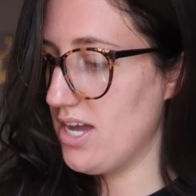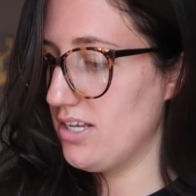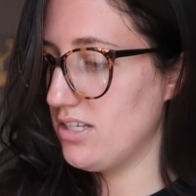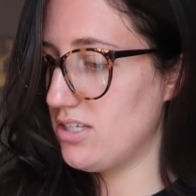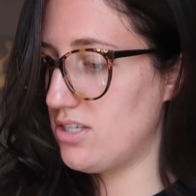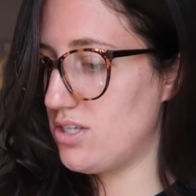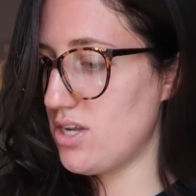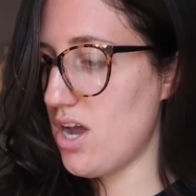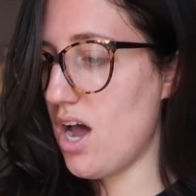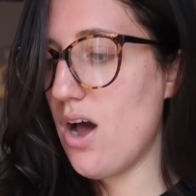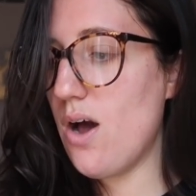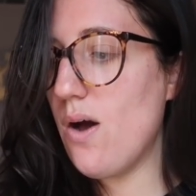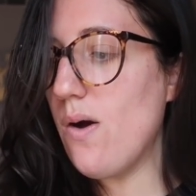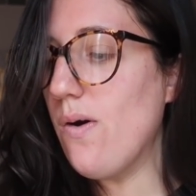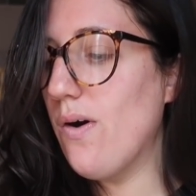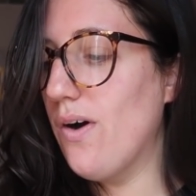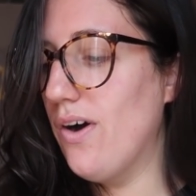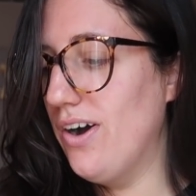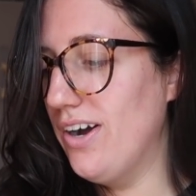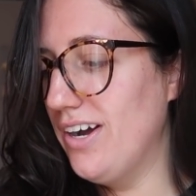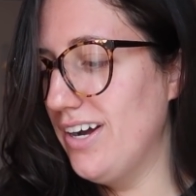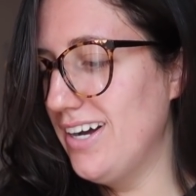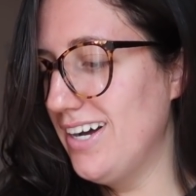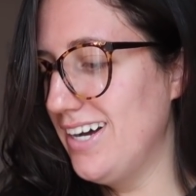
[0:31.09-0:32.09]
So
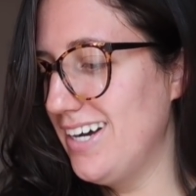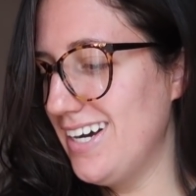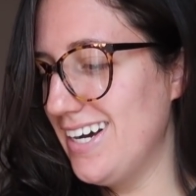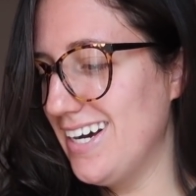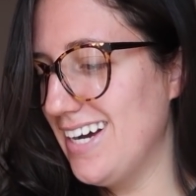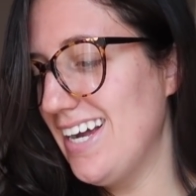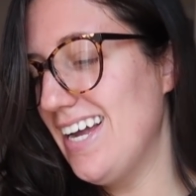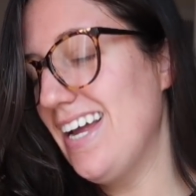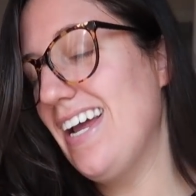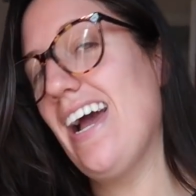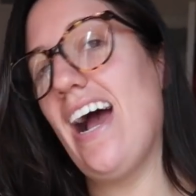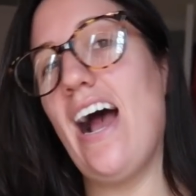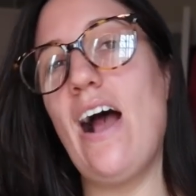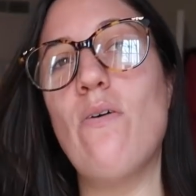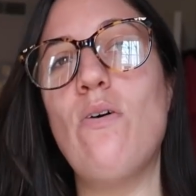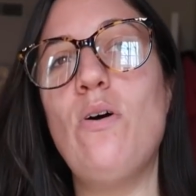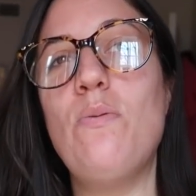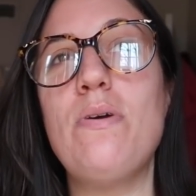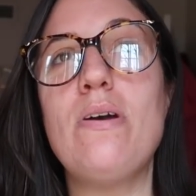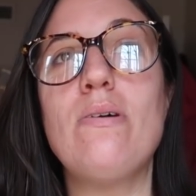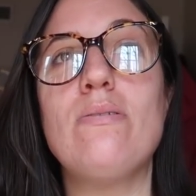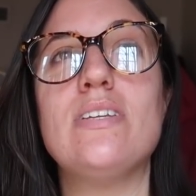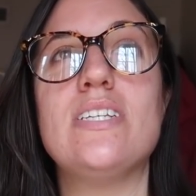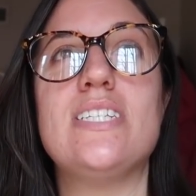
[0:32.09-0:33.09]
I
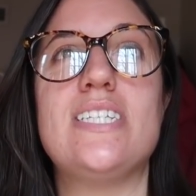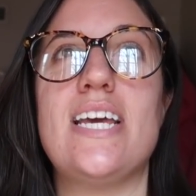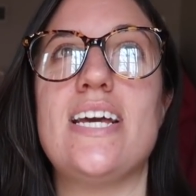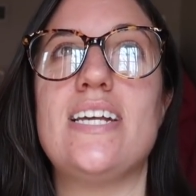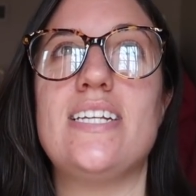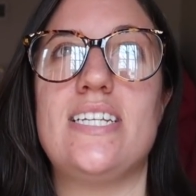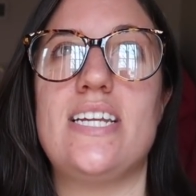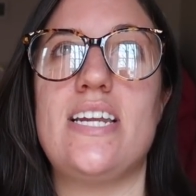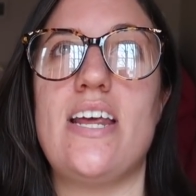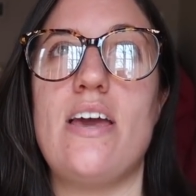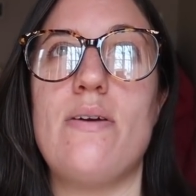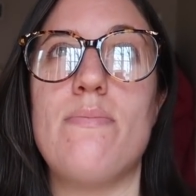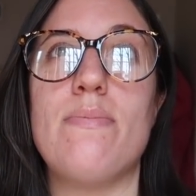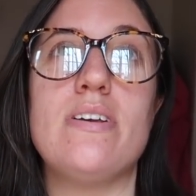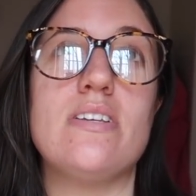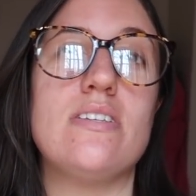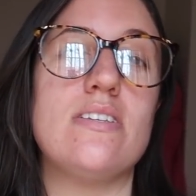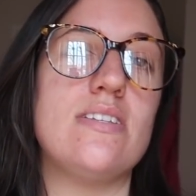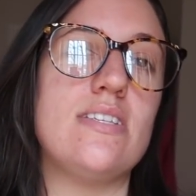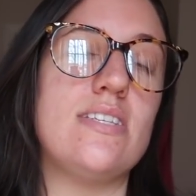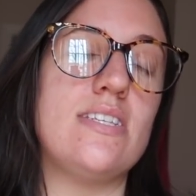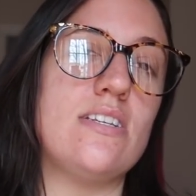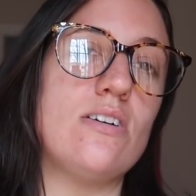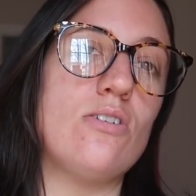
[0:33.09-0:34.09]
won't be able to tan today
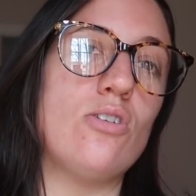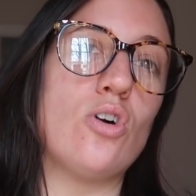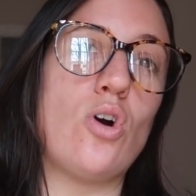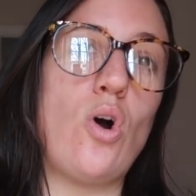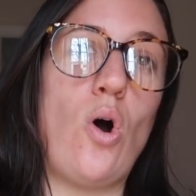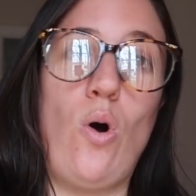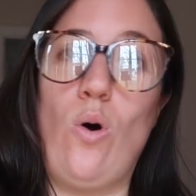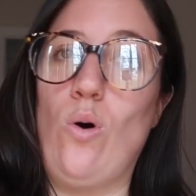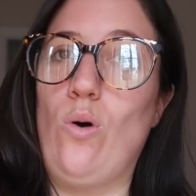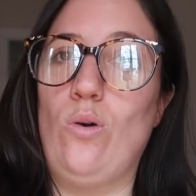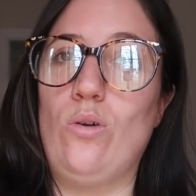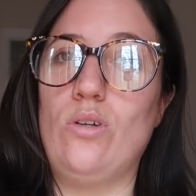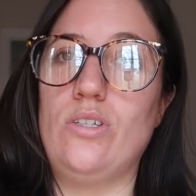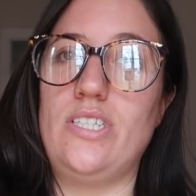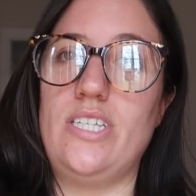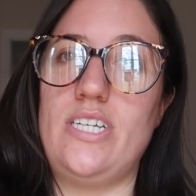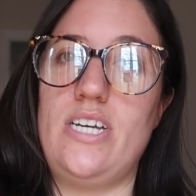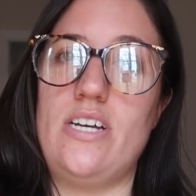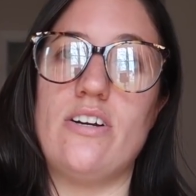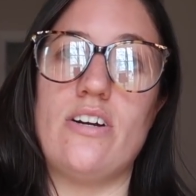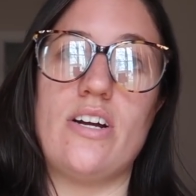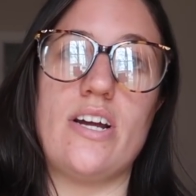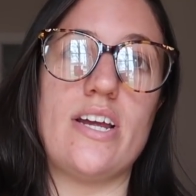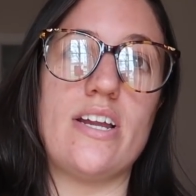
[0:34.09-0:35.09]
because it's still cold
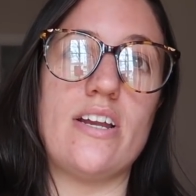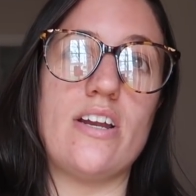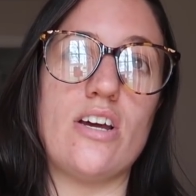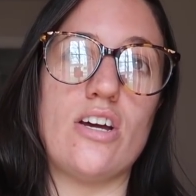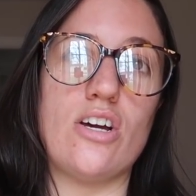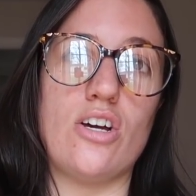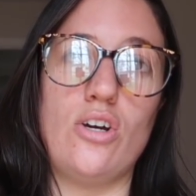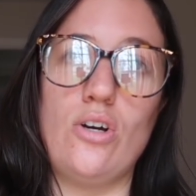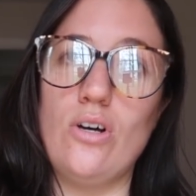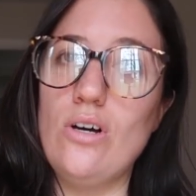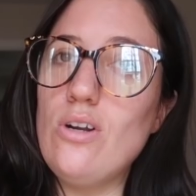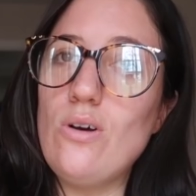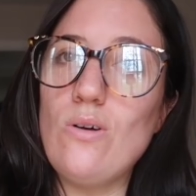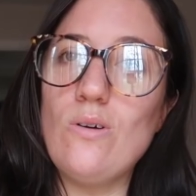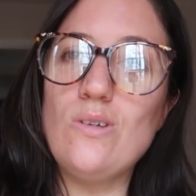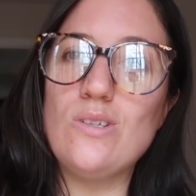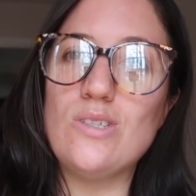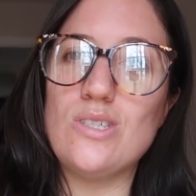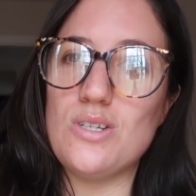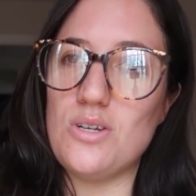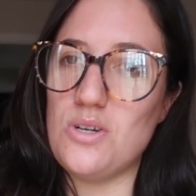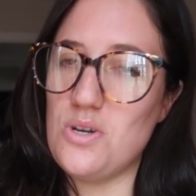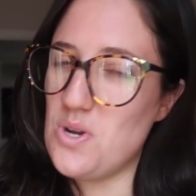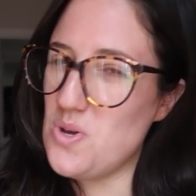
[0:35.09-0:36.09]
here in good
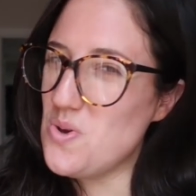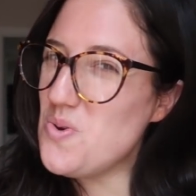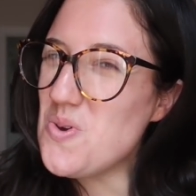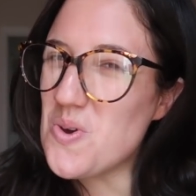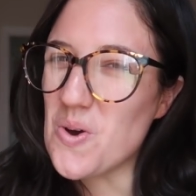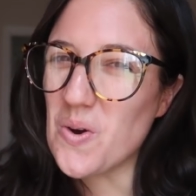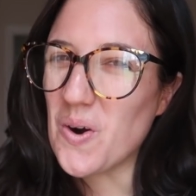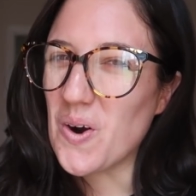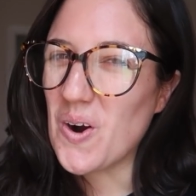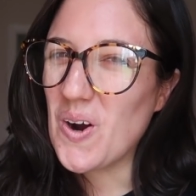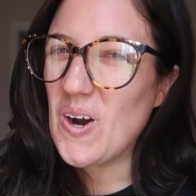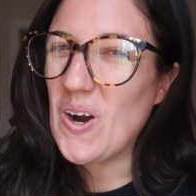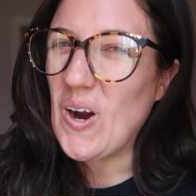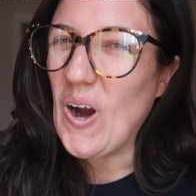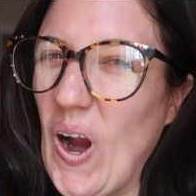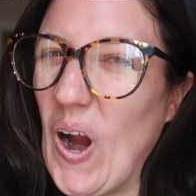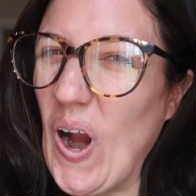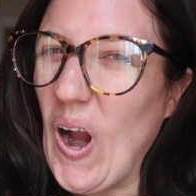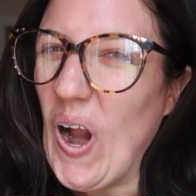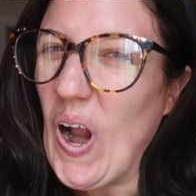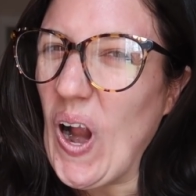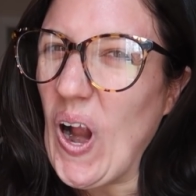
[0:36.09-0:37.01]
old New York.